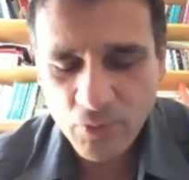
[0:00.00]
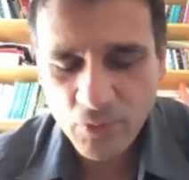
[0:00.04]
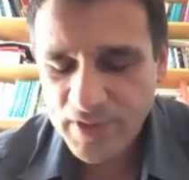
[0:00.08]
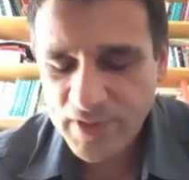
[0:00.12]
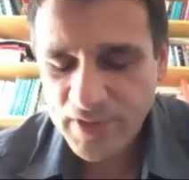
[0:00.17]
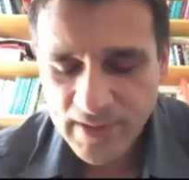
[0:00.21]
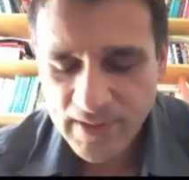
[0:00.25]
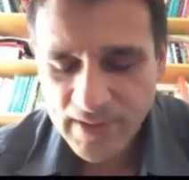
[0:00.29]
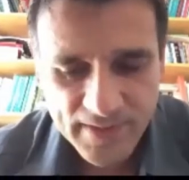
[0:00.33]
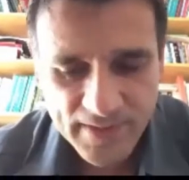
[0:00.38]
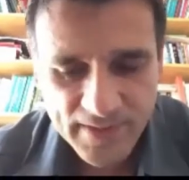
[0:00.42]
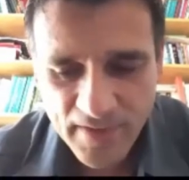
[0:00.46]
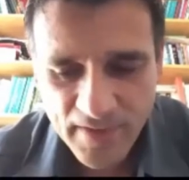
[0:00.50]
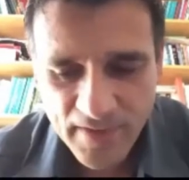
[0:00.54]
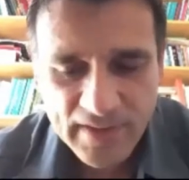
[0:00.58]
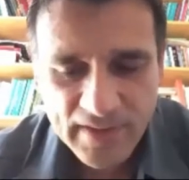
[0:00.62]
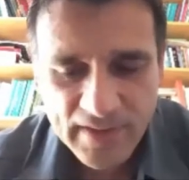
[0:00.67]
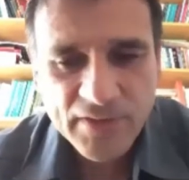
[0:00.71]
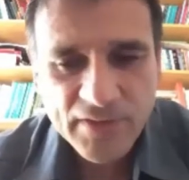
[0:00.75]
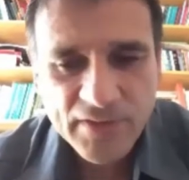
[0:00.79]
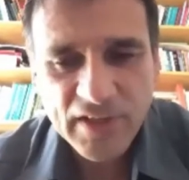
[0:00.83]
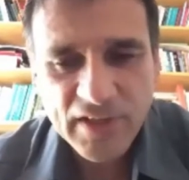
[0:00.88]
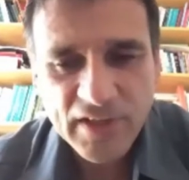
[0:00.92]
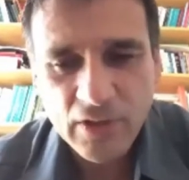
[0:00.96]
it's very
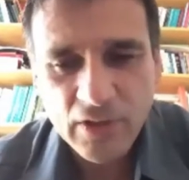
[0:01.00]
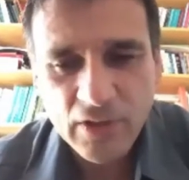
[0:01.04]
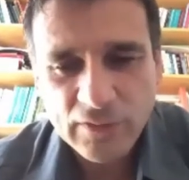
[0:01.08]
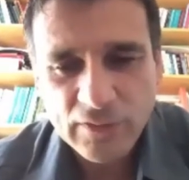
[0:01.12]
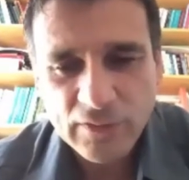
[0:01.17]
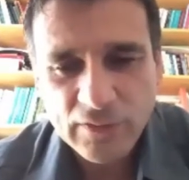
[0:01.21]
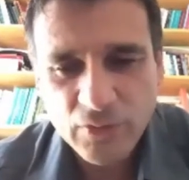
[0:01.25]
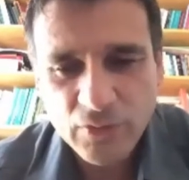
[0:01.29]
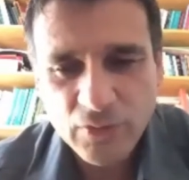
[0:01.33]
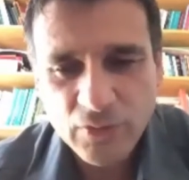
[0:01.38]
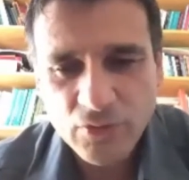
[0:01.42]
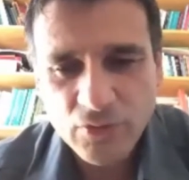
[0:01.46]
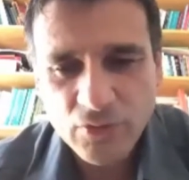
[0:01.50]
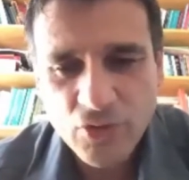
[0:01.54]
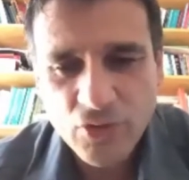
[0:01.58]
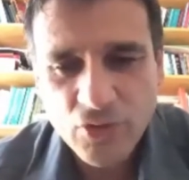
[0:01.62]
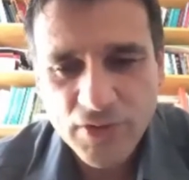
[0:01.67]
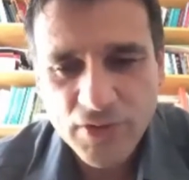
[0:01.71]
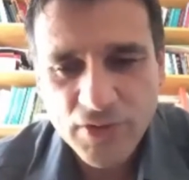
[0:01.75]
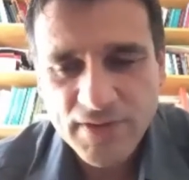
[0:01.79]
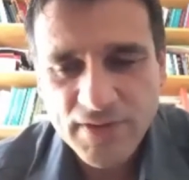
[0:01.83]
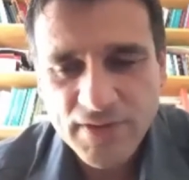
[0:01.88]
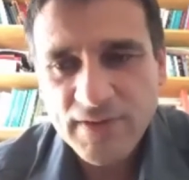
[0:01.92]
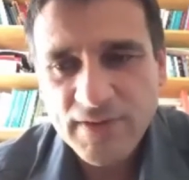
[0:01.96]
difficult to
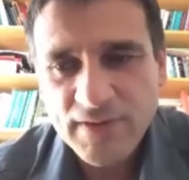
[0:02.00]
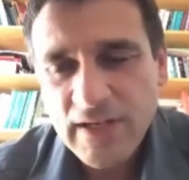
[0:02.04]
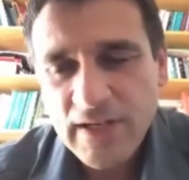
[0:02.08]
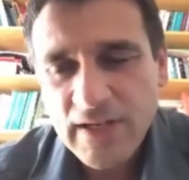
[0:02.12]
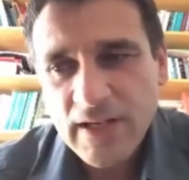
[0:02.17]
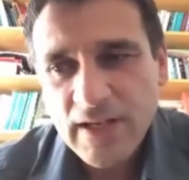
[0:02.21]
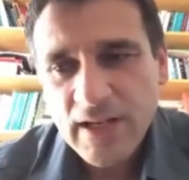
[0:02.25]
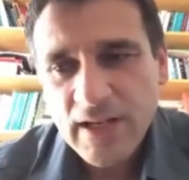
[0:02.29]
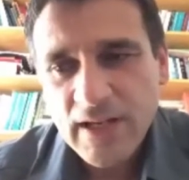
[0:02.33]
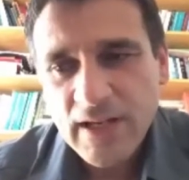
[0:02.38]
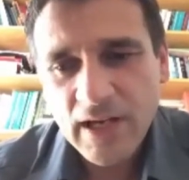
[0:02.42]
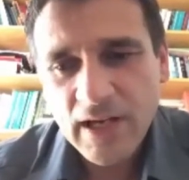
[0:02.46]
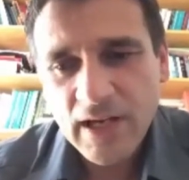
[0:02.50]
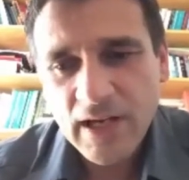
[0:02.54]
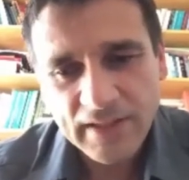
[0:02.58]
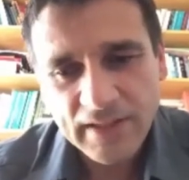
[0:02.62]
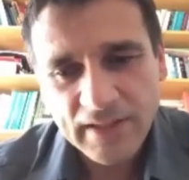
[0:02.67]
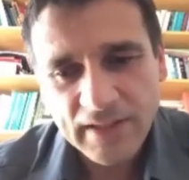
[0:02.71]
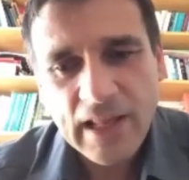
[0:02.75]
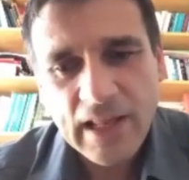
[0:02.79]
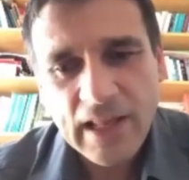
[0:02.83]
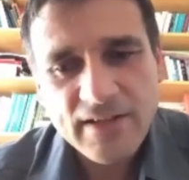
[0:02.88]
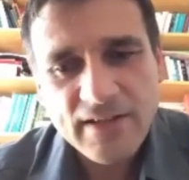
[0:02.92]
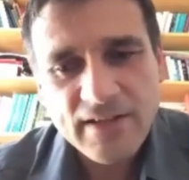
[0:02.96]
just
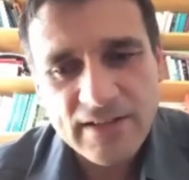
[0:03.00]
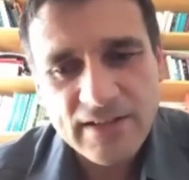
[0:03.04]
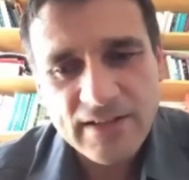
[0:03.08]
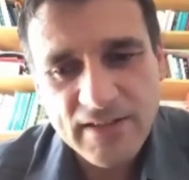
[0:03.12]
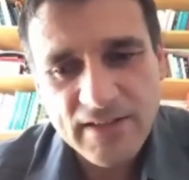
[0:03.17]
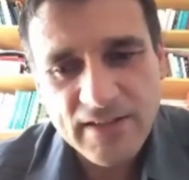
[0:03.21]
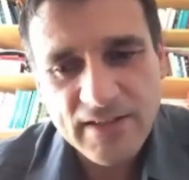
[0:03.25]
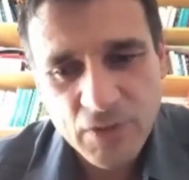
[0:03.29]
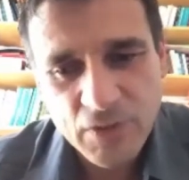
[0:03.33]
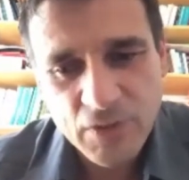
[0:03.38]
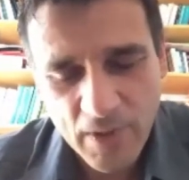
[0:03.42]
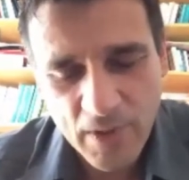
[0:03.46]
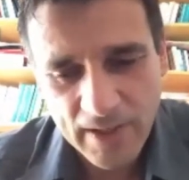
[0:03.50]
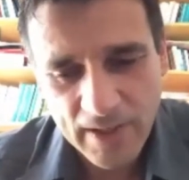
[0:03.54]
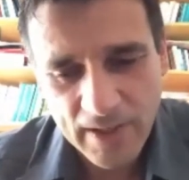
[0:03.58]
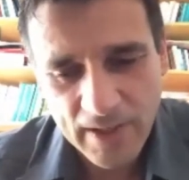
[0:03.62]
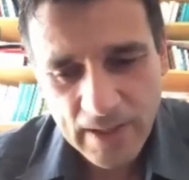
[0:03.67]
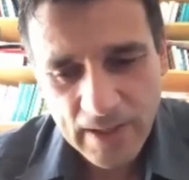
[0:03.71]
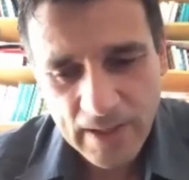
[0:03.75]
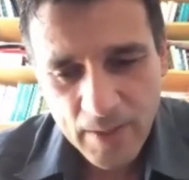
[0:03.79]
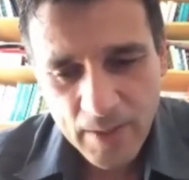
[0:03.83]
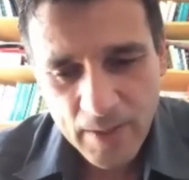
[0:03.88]
analyze it this way,